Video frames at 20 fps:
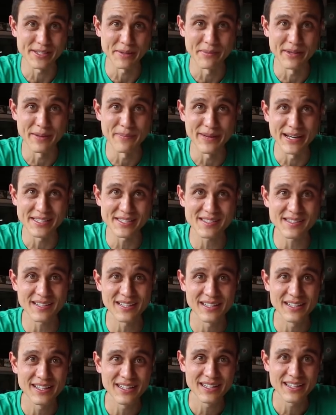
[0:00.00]
some of the best,
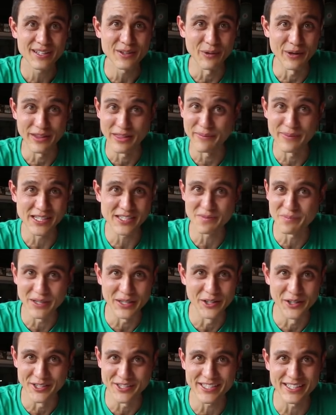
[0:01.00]
one of the best
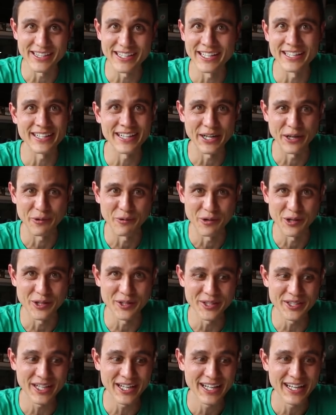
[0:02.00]
meals in the entire
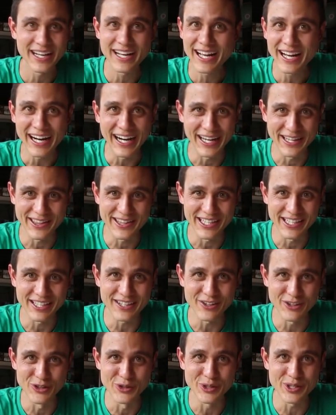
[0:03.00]
world, I think
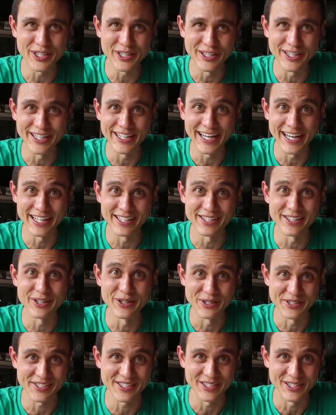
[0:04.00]
you could end
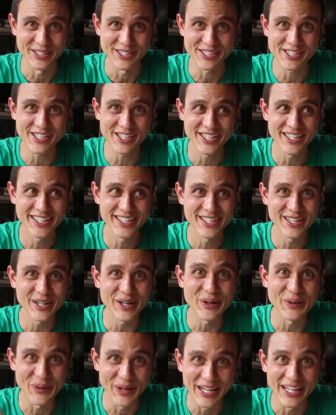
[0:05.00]
your search
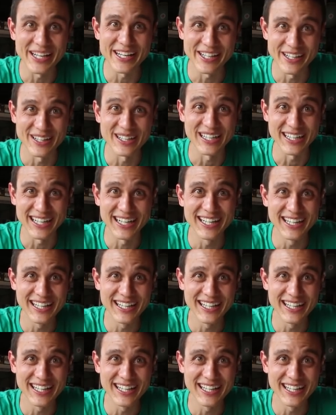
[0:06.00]
right here.